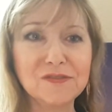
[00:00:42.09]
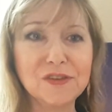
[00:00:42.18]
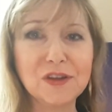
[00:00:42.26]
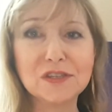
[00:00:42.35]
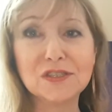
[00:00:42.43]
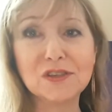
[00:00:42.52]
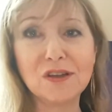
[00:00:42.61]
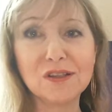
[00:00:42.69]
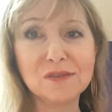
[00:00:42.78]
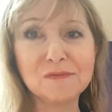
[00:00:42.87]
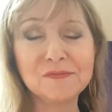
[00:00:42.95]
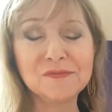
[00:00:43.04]
very
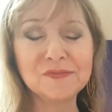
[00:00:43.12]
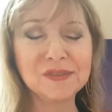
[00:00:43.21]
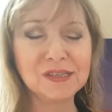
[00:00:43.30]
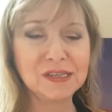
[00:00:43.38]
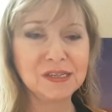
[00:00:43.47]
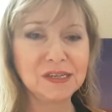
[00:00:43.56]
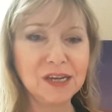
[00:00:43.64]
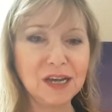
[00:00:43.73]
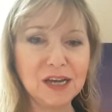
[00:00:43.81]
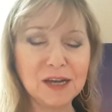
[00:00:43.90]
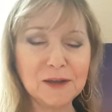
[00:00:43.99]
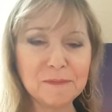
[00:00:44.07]
solemn.
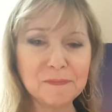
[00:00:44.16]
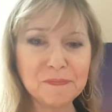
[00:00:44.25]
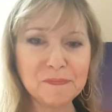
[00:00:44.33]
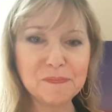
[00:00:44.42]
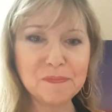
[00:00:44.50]
Um,